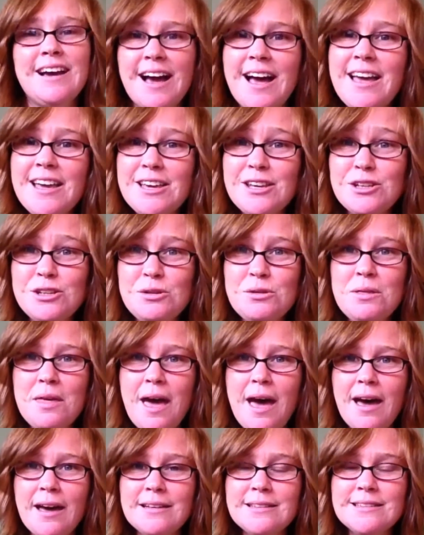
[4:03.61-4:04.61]
I can do
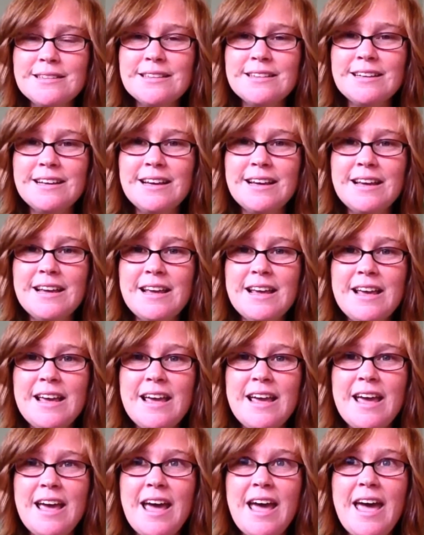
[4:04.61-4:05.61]
that.
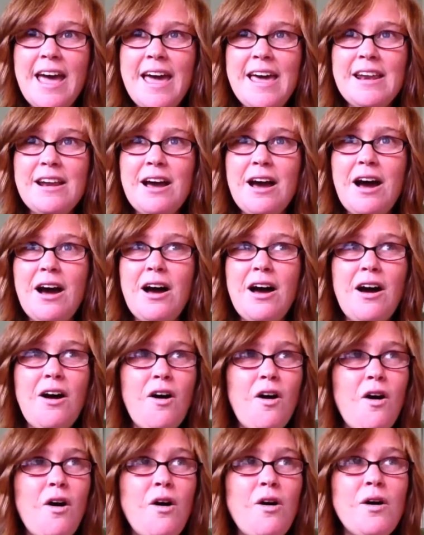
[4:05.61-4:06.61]
And
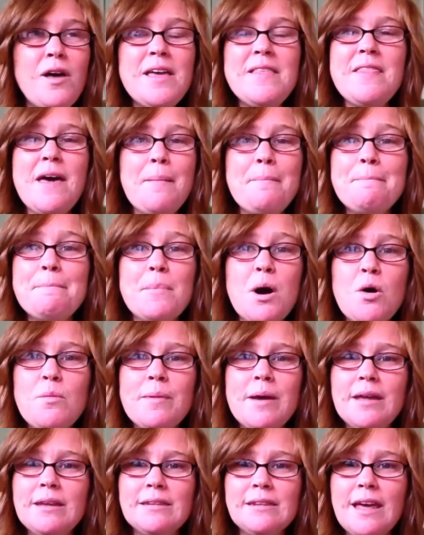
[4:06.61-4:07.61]
all in that
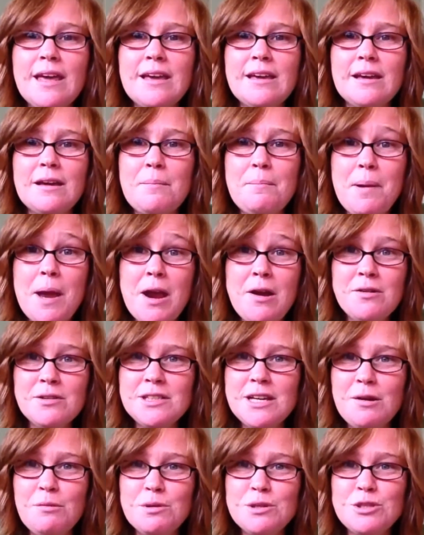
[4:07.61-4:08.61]
moment, like
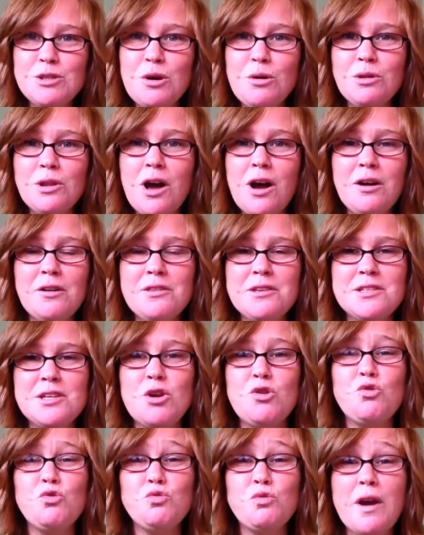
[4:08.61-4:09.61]
parenting was no longer this
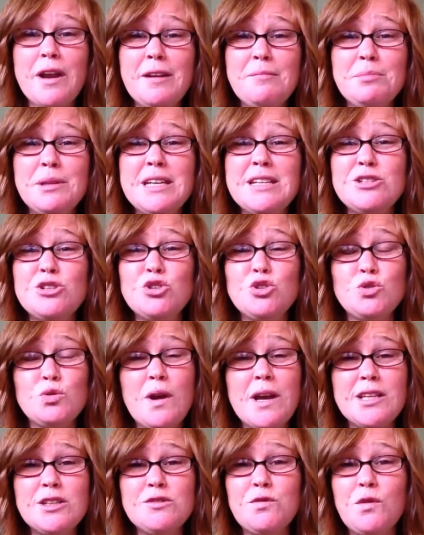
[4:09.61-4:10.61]
incredibly
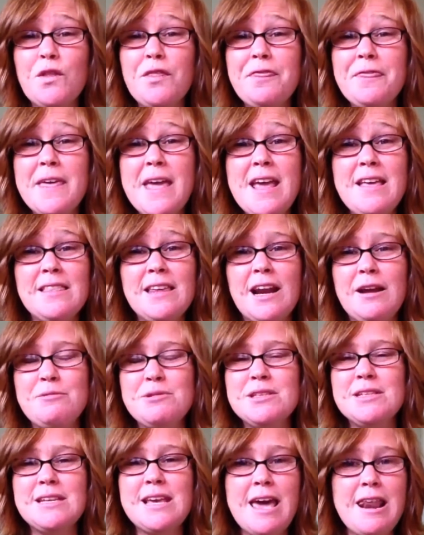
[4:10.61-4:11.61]
stressful thing that I
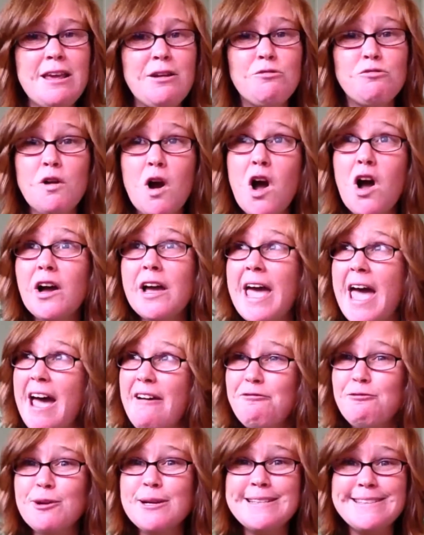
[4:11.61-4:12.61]
was getting wrong
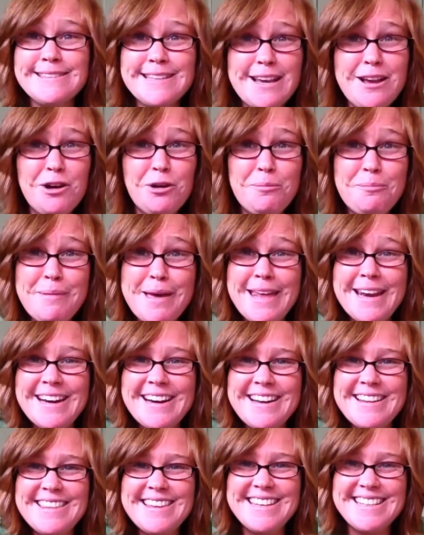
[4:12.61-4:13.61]
every single
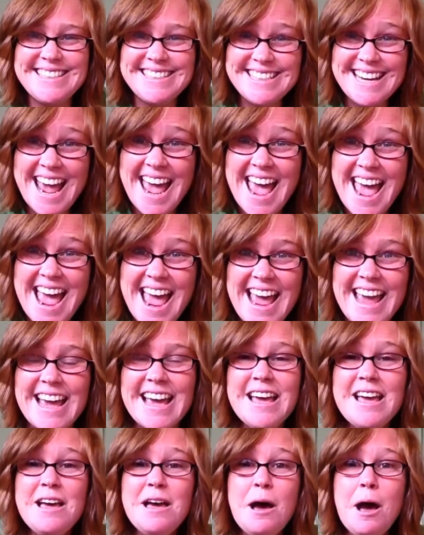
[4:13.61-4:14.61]
minute of the
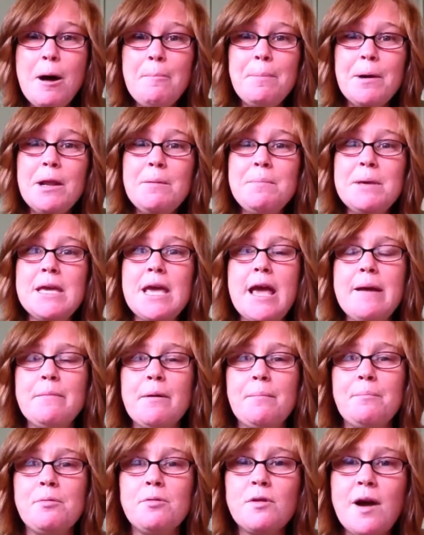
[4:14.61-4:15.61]
day, but it became
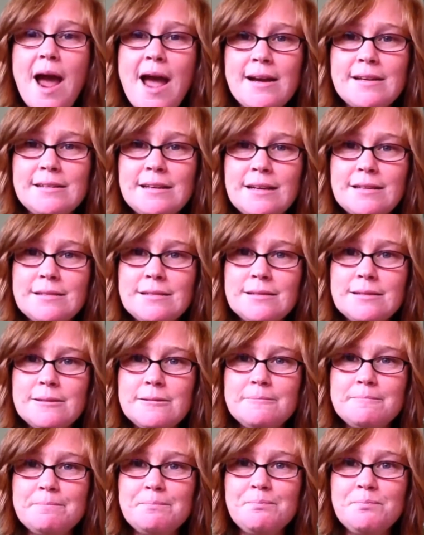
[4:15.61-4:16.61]
a practice.
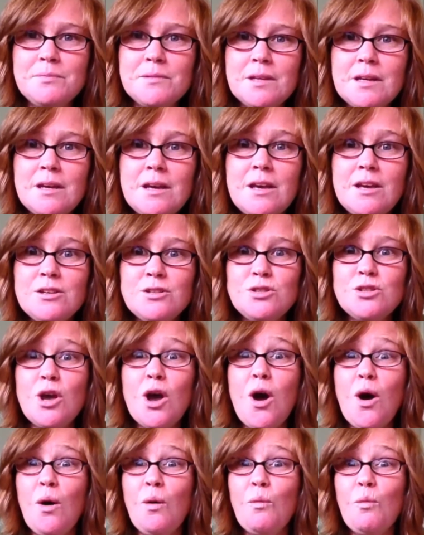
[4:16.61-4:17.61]

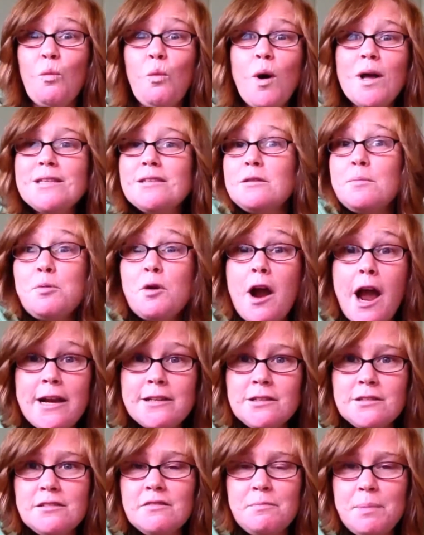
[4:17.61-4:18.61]
So, what's the
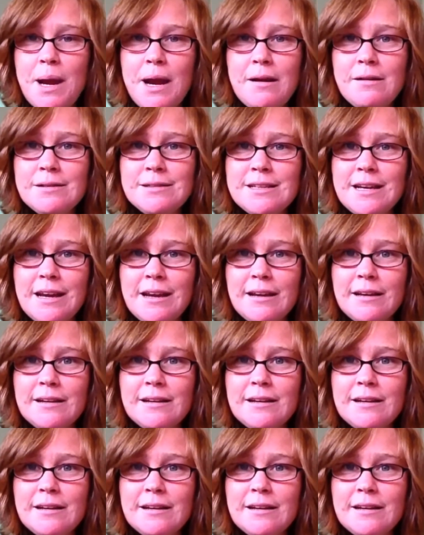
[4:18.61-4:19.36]
practice of parenting?